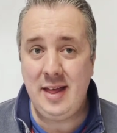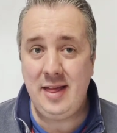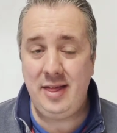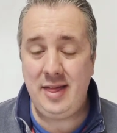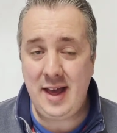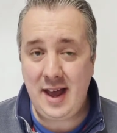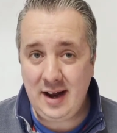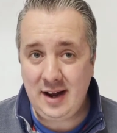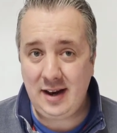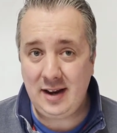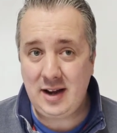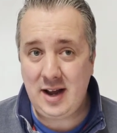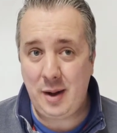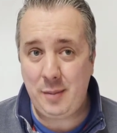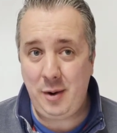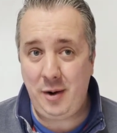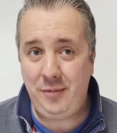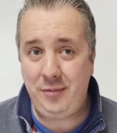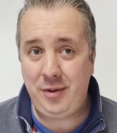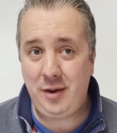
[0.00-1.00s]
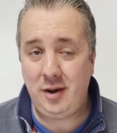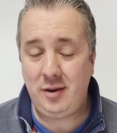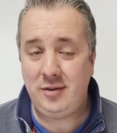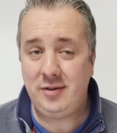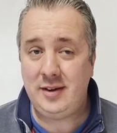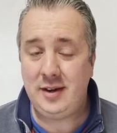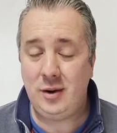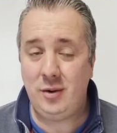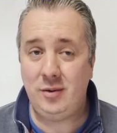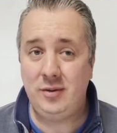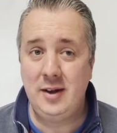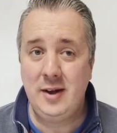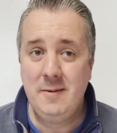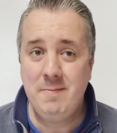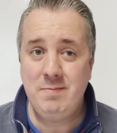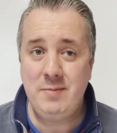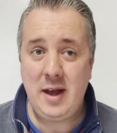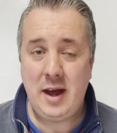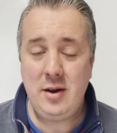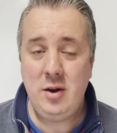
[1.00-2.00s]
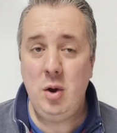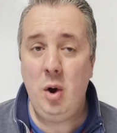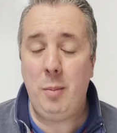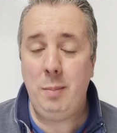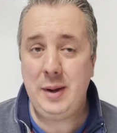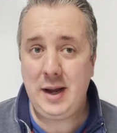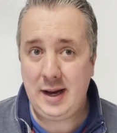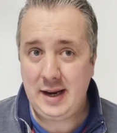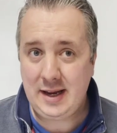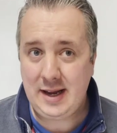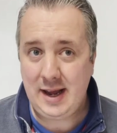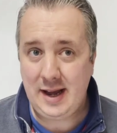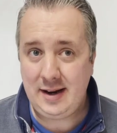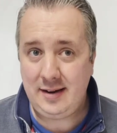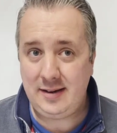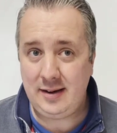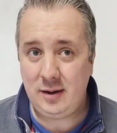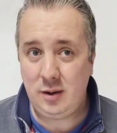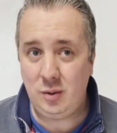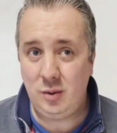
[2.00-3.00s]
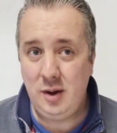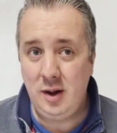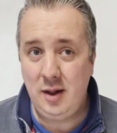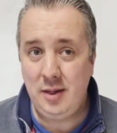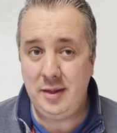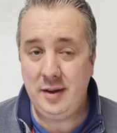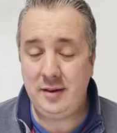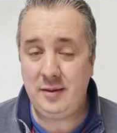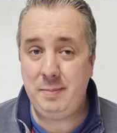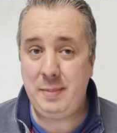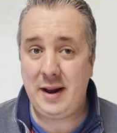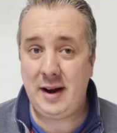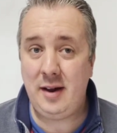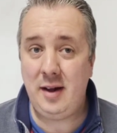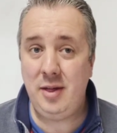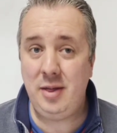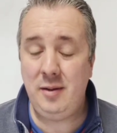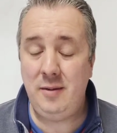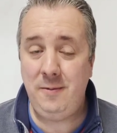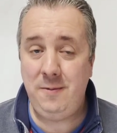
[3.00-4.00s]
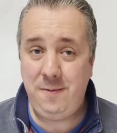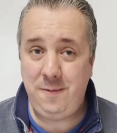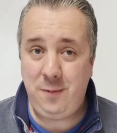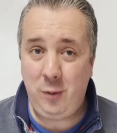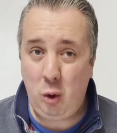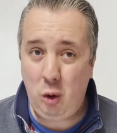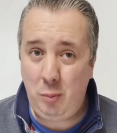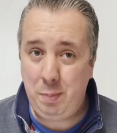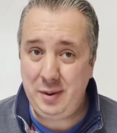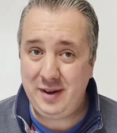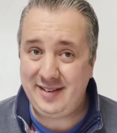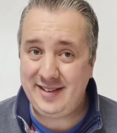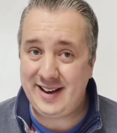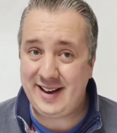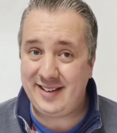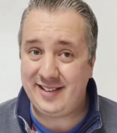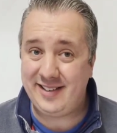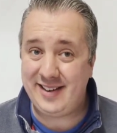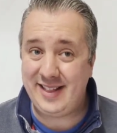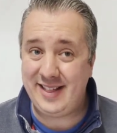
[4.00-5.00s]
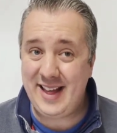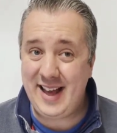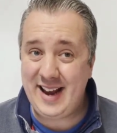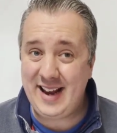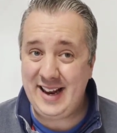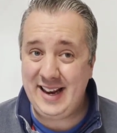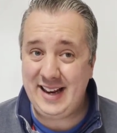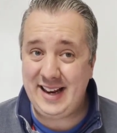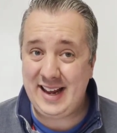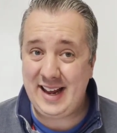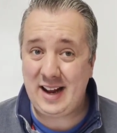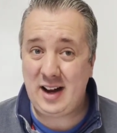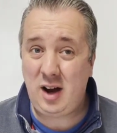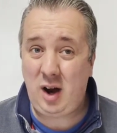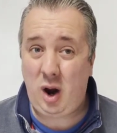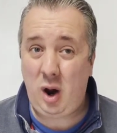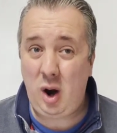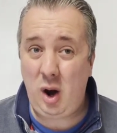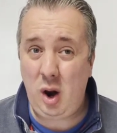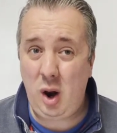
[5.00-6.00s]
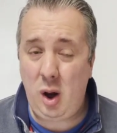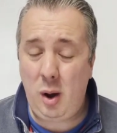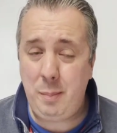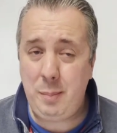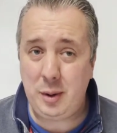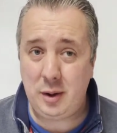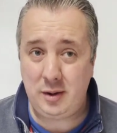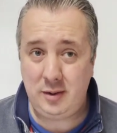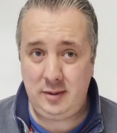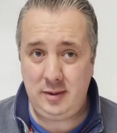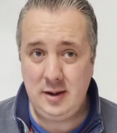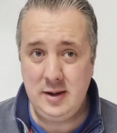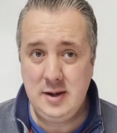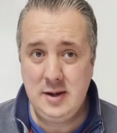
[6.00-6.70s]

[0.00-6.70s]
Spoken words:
They're going to come off those deals and not be able to get a deal that's better than 4%. So they're going to get clobbered